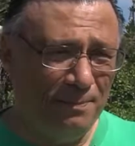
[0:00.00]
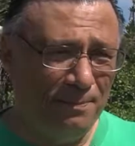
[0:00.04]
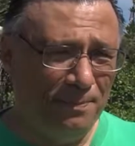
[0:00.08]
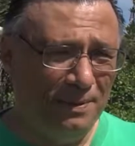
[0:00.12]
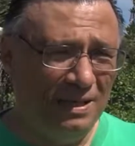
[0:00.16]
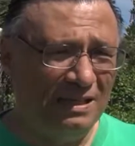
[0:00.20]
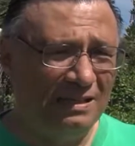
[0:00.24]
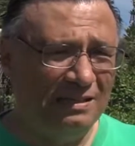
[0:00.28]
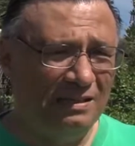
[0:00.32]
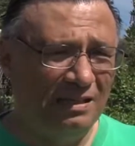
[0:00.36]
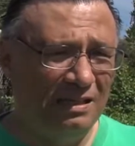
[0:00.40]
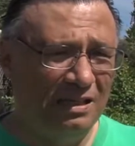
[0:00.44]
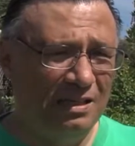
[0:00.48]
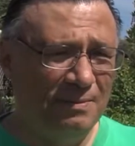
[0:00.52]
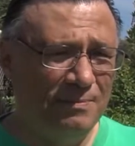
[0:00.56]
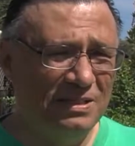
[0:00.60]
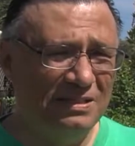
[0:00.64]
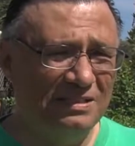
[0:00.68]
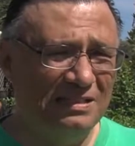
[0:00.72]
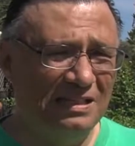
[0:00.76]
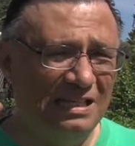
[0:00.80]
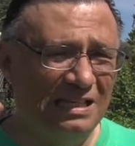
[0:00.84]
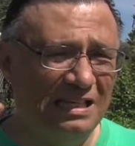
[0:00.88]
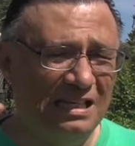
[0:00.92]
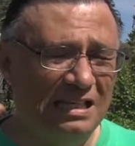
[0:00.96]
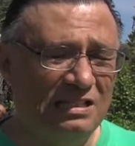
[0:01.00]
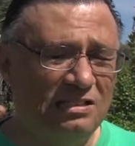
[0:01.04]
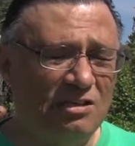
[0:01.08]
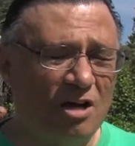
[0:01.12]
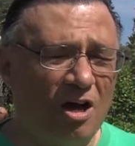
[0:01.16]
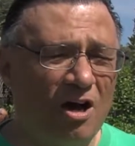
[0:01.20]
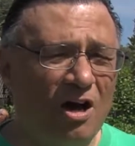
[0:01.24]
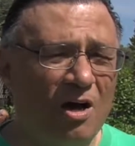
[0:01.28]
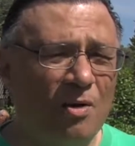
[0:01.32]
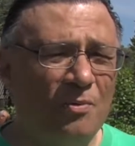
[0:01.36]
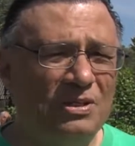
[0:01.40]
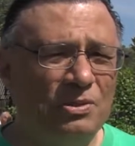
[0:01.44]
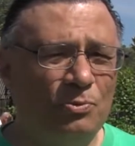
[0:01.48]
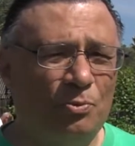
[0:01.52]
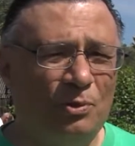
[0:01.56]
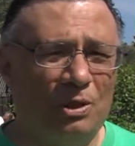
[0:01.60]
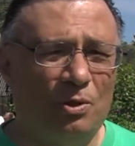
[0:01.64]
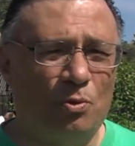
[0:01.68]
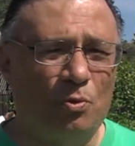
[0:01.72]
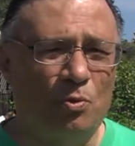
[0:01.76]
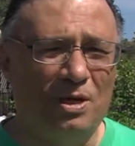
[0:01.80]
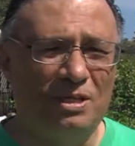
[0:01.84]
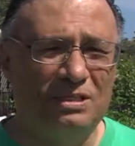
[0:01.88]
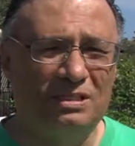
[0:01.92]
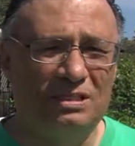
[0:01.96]
picked, the lemons, is always
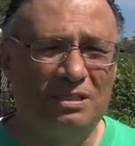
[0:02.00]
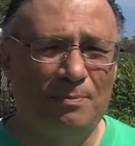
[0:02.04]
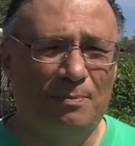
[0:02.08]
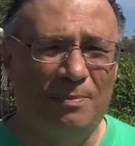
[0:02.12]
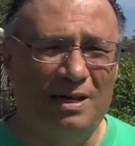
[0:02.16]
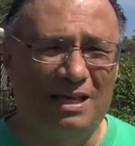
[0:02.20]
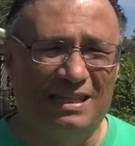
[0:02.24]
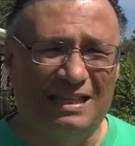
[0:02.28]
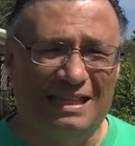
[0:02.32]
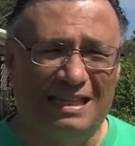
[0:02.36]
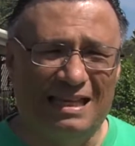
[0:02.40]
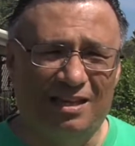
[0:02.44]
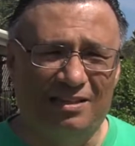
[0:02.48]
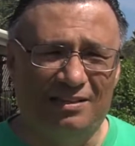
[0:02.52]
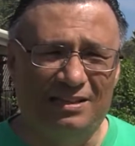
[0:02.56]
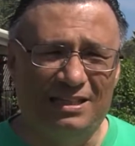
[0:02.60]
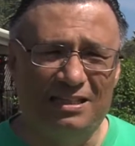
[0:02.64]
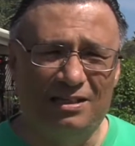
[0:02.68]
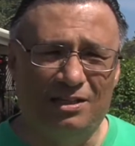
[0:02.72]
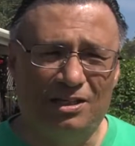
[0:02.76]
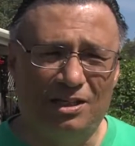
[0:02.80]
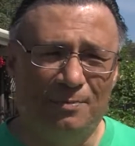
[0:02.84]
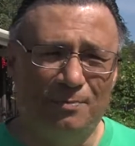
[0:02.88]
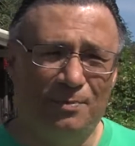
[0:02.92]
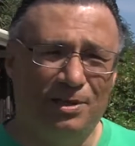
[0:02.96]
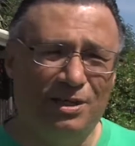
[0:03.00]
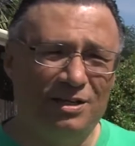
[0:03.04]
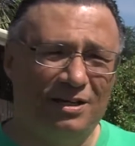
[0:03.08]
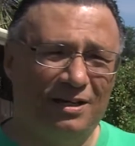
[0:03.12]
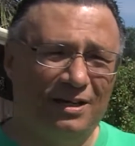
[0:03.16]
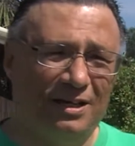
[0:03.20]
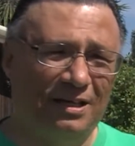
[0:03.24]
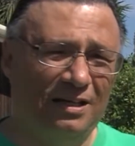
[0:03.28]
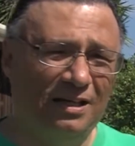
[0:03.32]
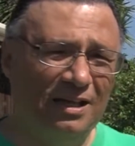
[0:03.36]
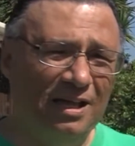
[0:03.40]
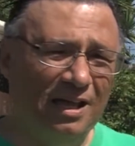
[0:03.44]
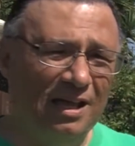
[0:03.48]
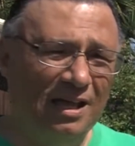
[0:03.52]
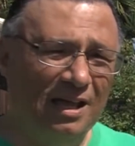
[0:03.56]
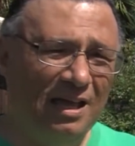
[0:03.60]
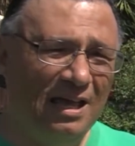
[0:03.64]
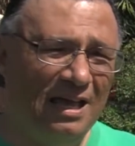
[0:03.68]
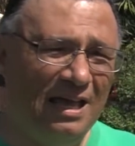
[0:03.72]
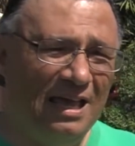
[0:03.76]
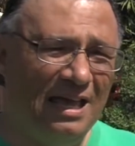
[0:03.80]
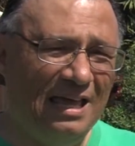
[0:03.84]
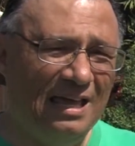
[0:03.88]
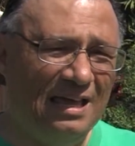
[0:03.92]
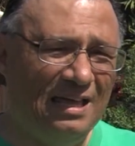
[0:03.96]
requested by the Chaldean community,
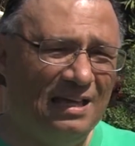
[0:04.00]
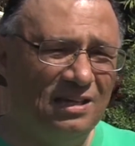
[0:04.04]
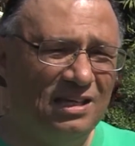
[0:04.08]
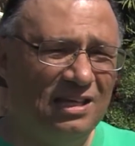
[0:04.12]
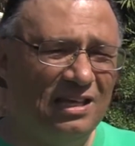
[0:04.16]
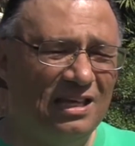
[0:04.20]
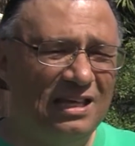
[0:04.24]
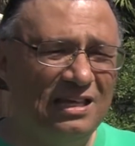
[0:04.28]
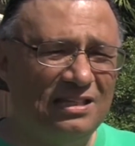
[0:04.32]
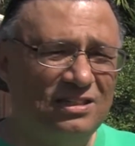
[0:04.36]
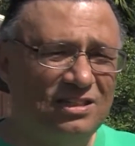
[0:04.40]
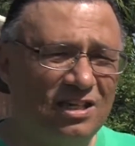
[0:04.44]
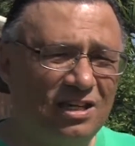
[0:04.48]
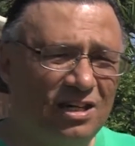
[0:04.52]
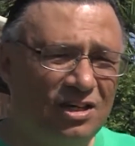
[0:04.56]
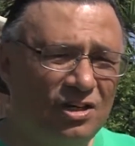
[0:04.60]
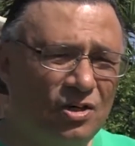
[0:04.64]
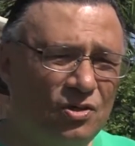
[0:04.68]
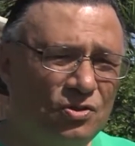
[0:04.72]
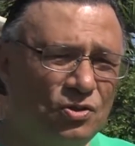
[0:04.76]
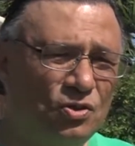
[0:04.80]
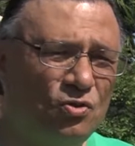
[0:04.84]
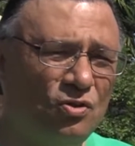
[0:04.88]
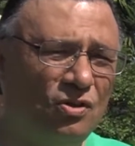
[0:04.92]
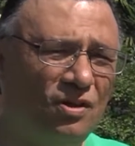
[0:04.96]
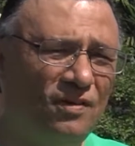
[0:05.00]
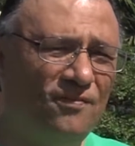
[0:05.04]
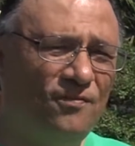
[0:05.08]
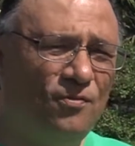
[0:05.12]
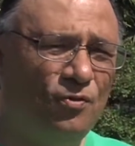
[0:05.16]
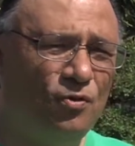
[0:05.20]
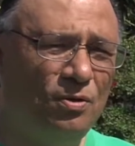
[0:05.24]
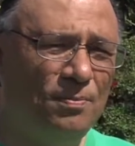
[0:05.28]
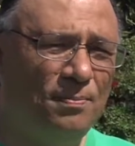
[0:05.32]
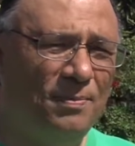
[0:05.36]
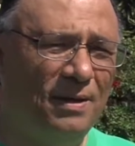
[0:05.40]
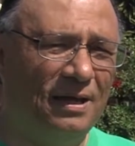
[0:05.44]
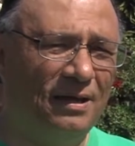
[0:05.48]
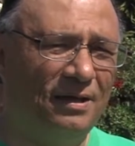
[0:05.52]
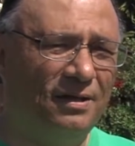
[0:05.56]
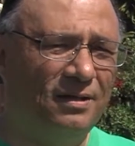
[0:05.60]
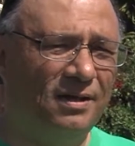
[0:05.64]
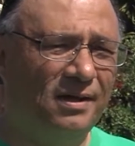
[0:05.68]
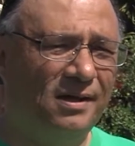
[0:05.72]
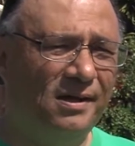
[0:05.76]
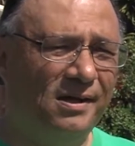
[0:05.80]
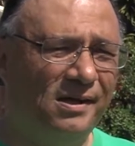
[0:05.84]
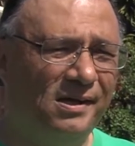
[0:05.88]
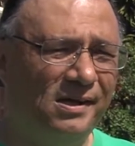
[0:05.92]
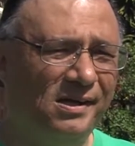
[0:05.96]
and it's going to go to their food bank.
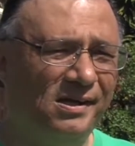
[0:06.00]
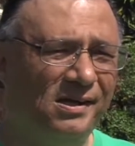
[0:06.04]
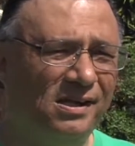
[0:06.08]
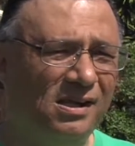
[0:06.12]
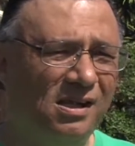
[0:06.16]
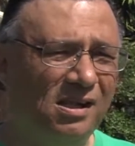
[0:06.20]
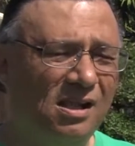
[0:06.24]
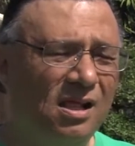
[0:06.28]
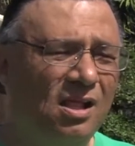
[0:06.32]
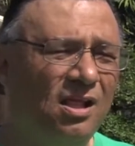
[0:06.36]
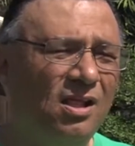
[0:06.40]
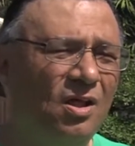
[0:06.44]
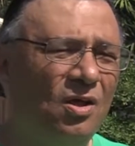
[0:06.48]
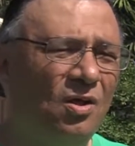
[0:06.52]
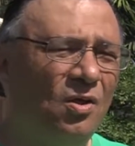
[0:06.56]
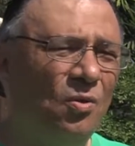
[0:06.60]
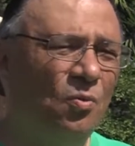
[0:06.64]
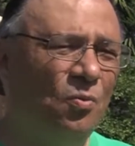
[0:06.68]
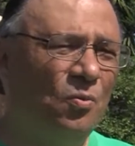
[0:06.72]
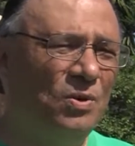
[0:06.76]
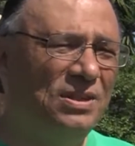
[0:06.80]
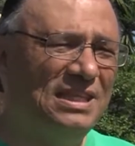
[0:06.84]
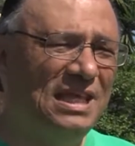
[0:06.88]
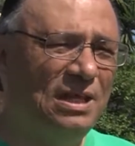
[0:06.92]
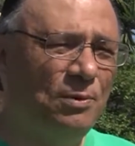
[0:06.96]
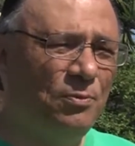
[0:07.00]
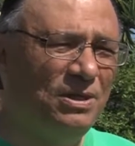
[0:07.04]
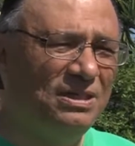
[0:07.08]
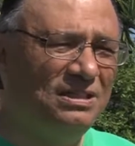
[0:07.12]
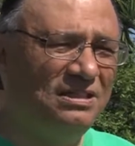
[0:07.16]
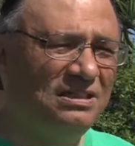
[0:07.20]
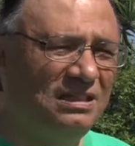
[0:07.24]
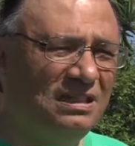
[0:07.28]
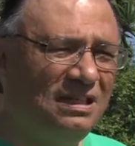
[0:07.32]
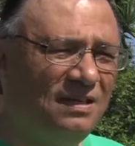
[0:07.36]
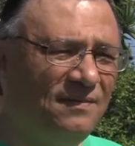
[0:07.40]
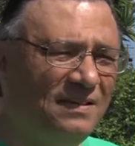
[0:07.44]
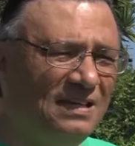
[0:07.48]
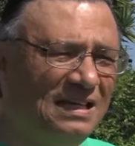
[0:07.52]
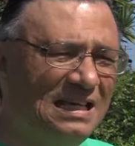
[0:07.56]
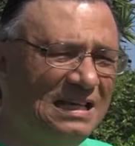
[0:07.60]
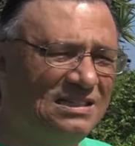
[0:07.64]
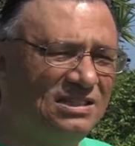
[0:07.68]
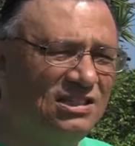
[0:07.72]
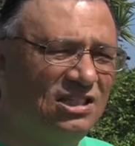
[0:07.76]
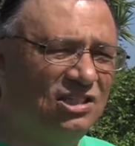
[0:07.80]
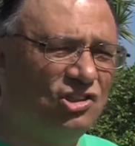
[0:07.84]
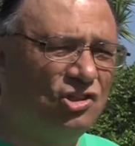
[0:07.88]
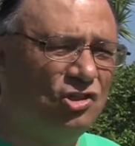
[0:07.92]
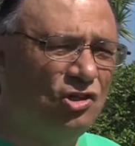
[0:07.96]
When they receive it, it's
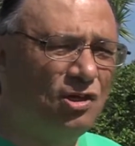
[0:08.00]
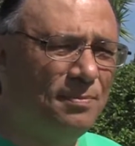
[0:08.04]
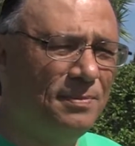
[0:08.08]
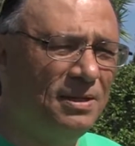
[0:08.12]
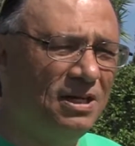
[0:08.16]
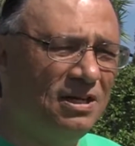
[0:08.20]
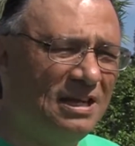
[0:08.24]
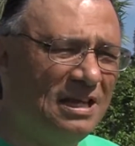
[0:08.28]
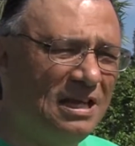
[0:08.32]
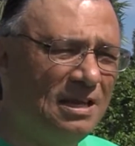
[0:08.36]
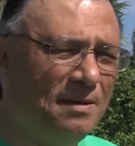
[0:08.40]
distributed